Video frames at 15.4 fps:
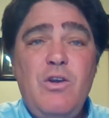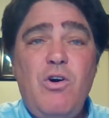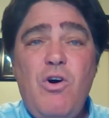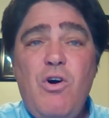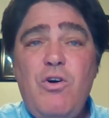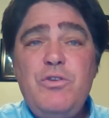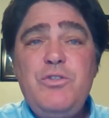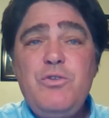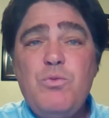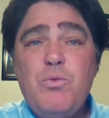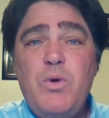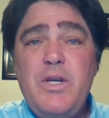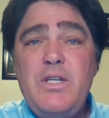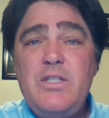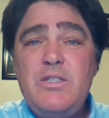In all your
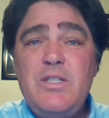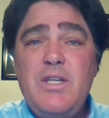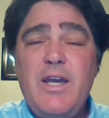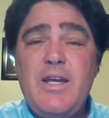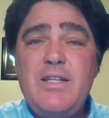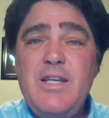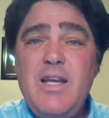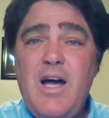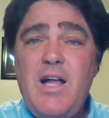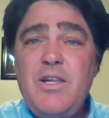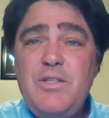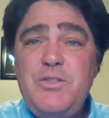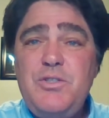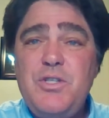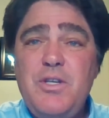ways,
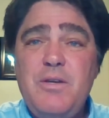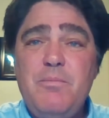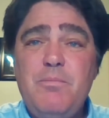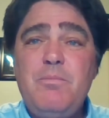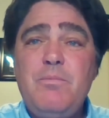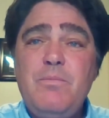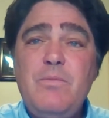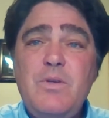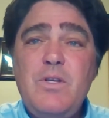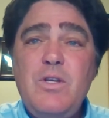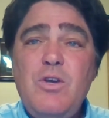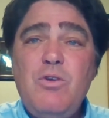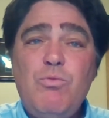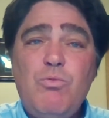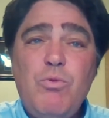acknowledge him.
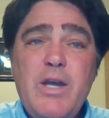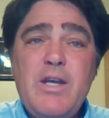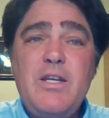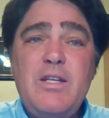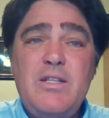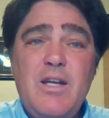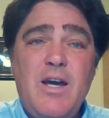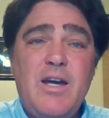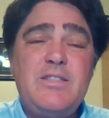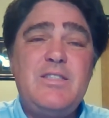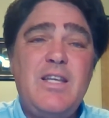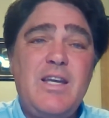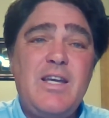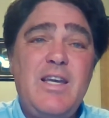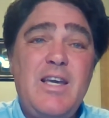
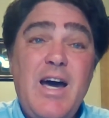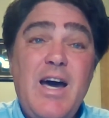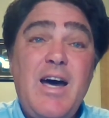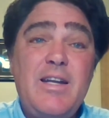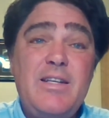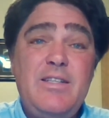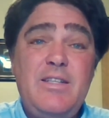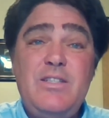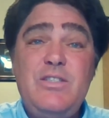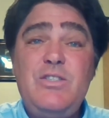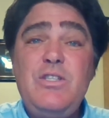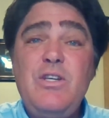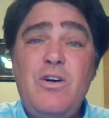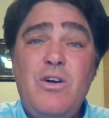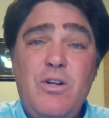Recognize that God
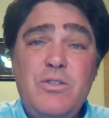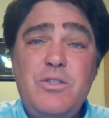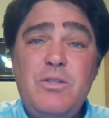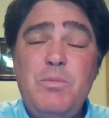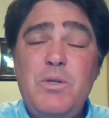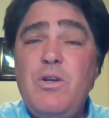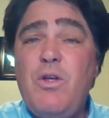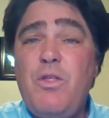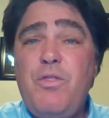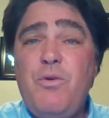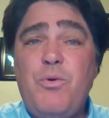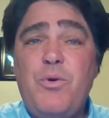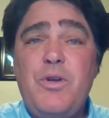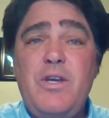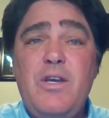is the ultimate
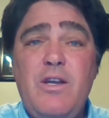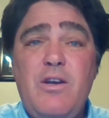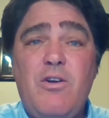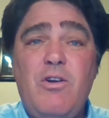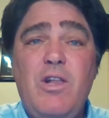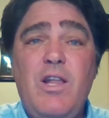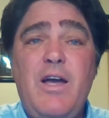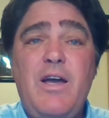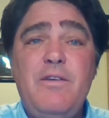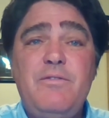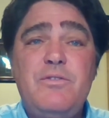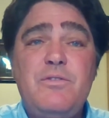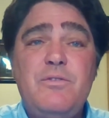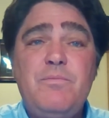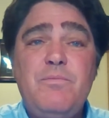authority in our
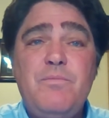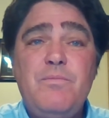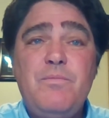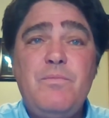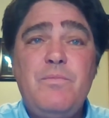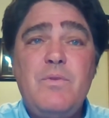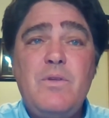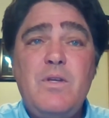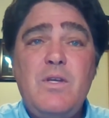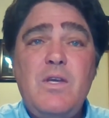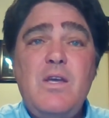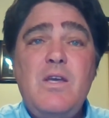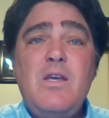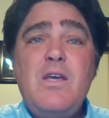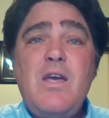lives.
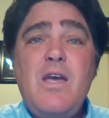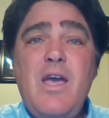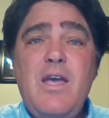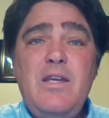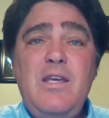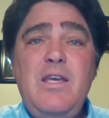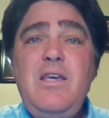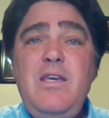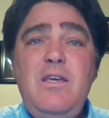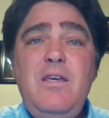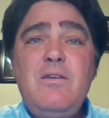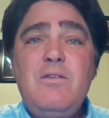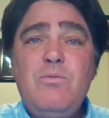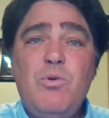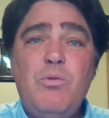And
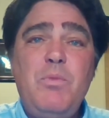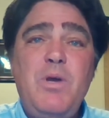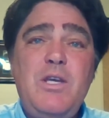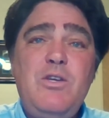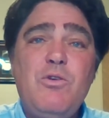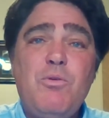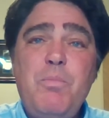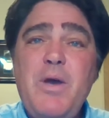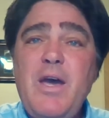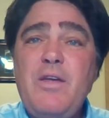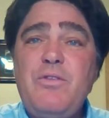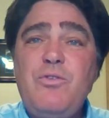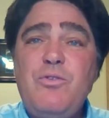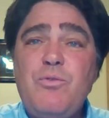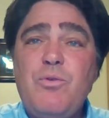he will make your
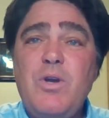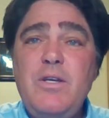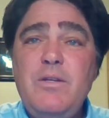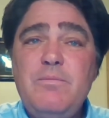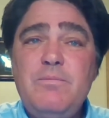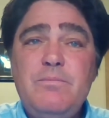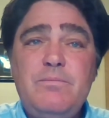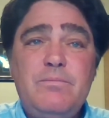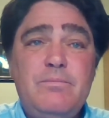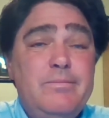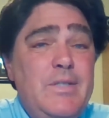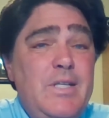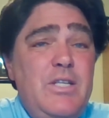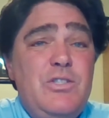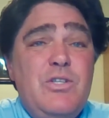path straight.
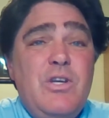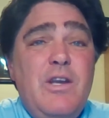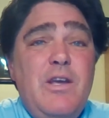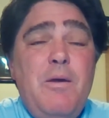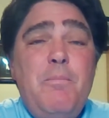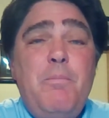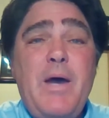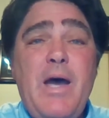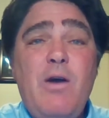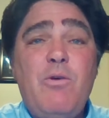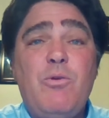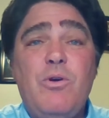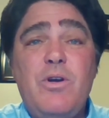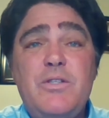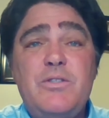He's going to
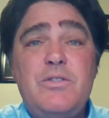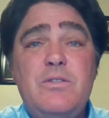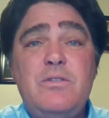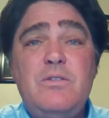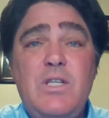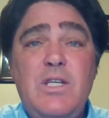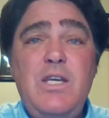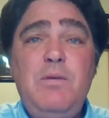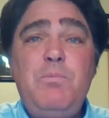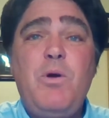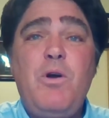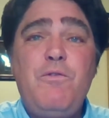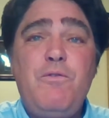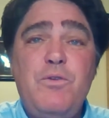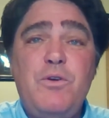empower us to
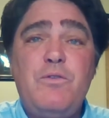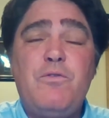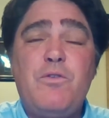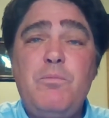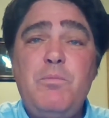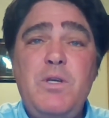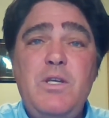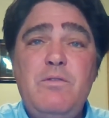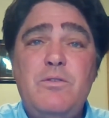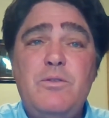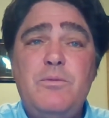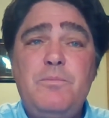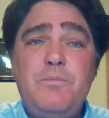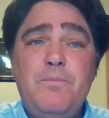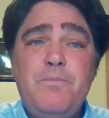keep our foot from evil.
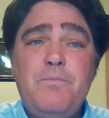